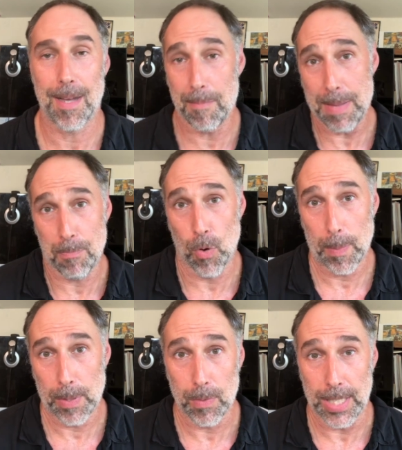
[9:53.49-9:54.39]
A meat
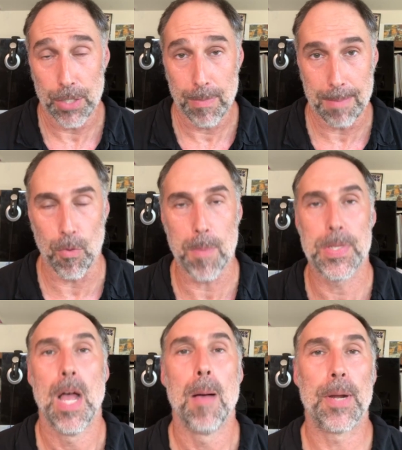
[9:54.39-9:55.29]
morp can relate to meat
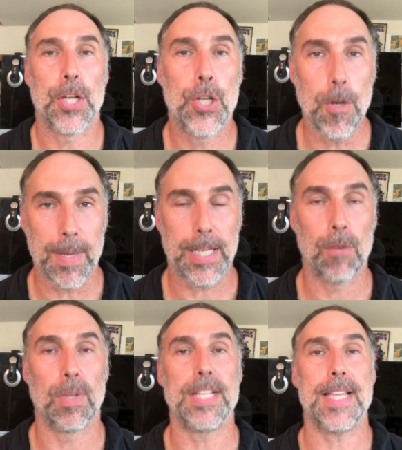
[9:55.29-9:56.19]
morps, but a human
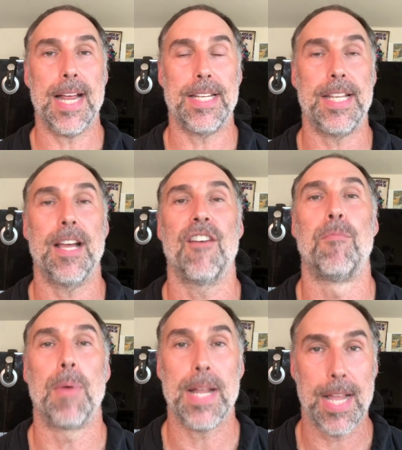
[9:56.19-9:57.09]
can relate to the idea
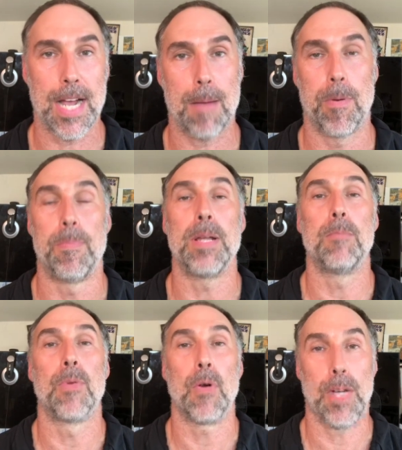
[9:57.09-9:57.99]
of breaking up or
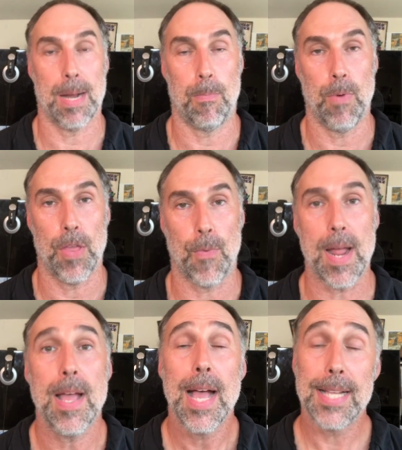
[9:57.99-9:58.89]
being broken up with, right?